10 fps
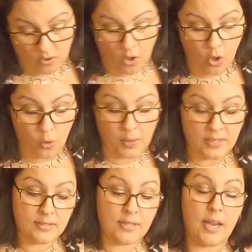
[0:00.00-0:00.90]

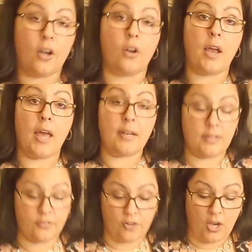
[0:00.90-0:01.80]
always there at a
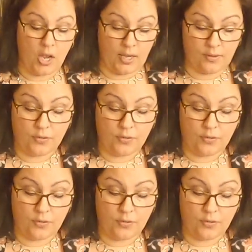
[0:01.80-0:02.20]
different height.